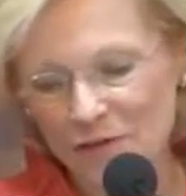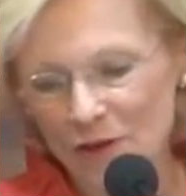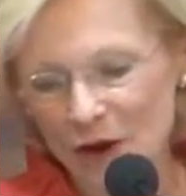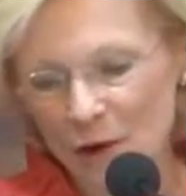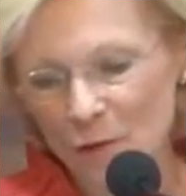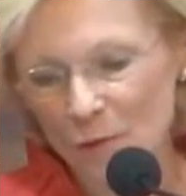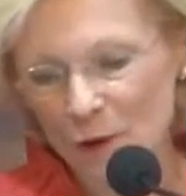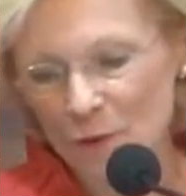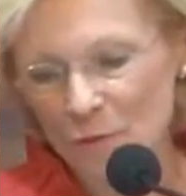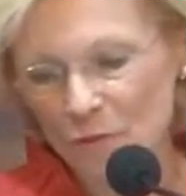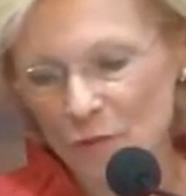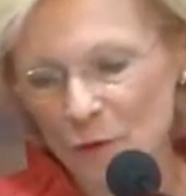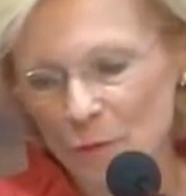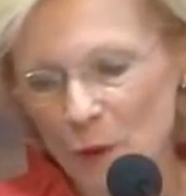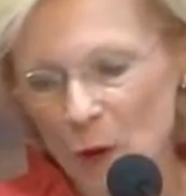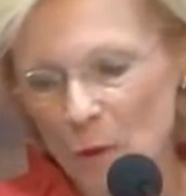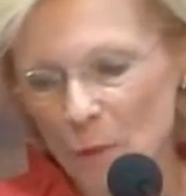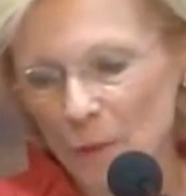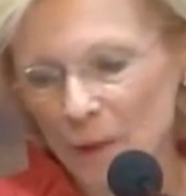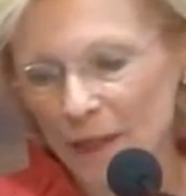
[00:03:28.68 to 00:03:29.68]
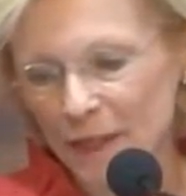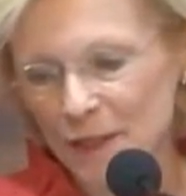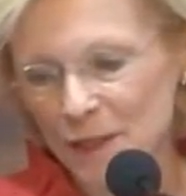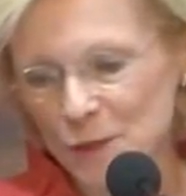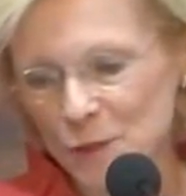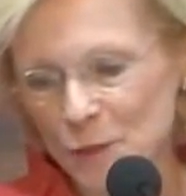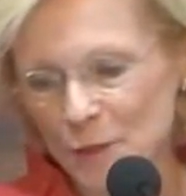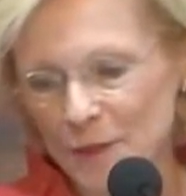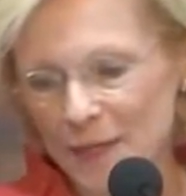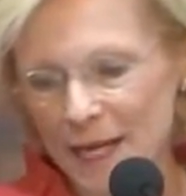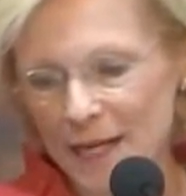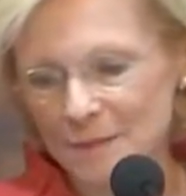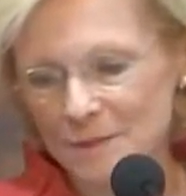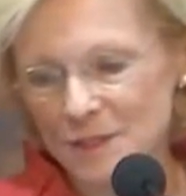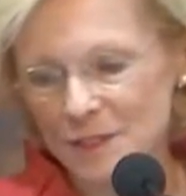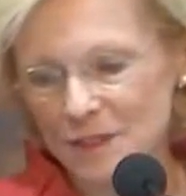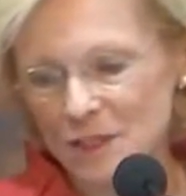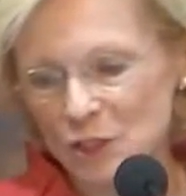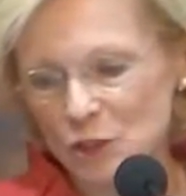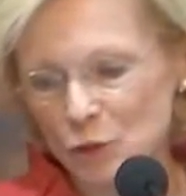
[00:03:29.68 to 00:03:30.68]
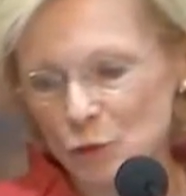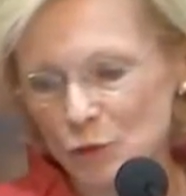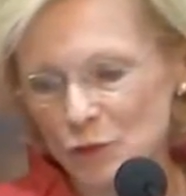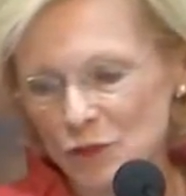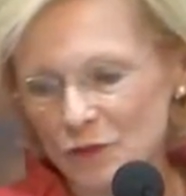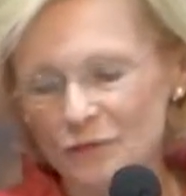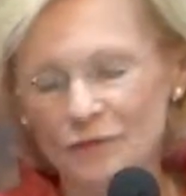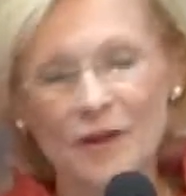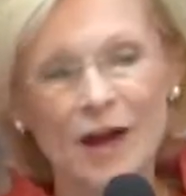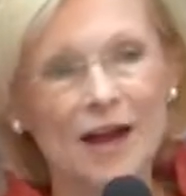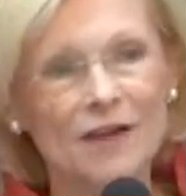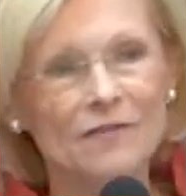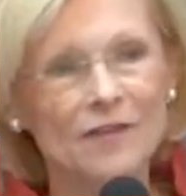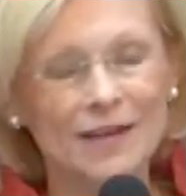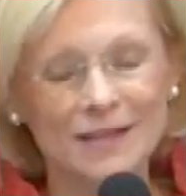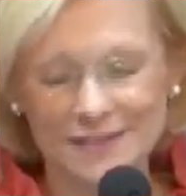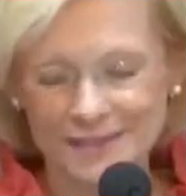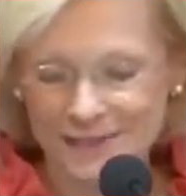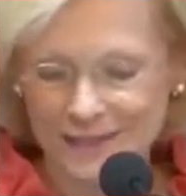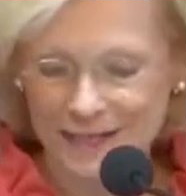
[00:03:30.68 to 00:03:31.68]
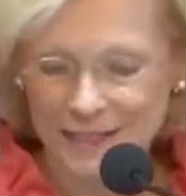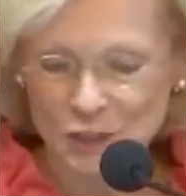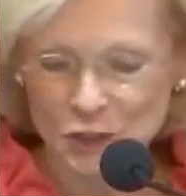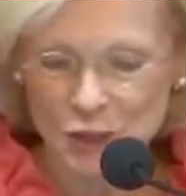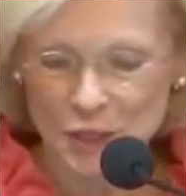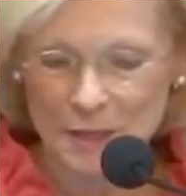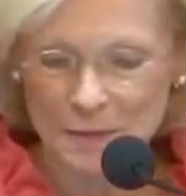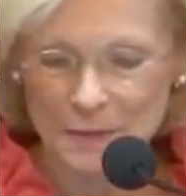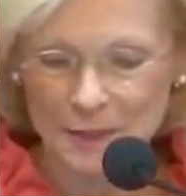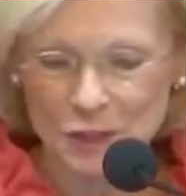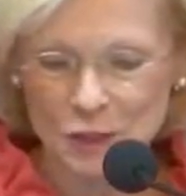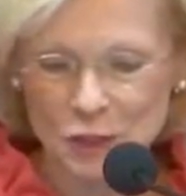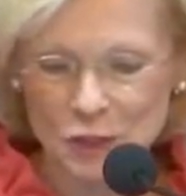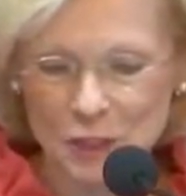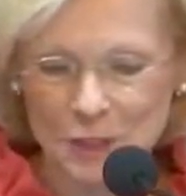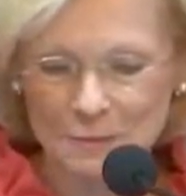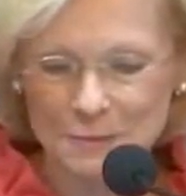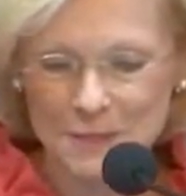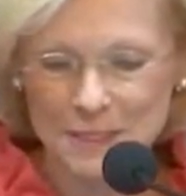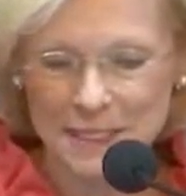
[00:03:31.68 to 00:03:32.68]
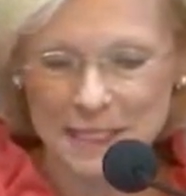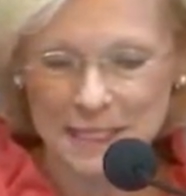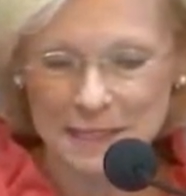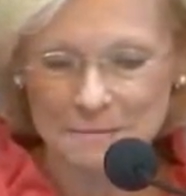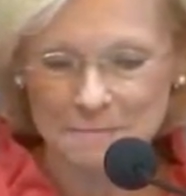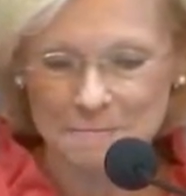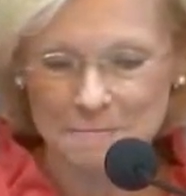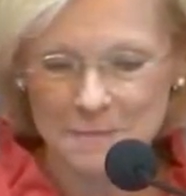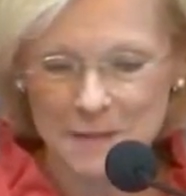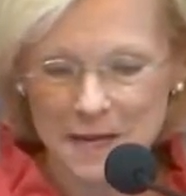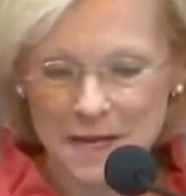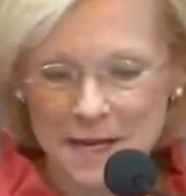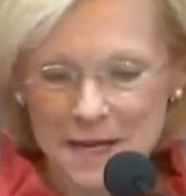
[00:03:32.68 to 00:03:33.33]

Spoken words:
of our Rome football players were named to the Georgia 5A State Championship team.